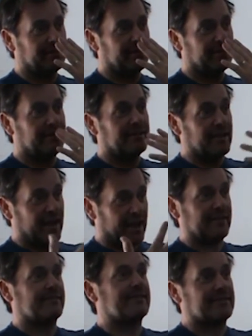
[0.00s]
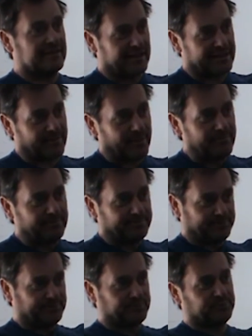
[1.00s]
Yes, I was. I would work
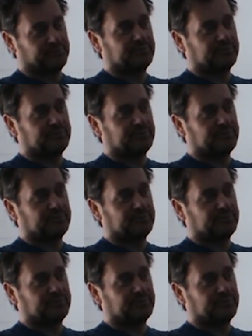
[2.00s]
for a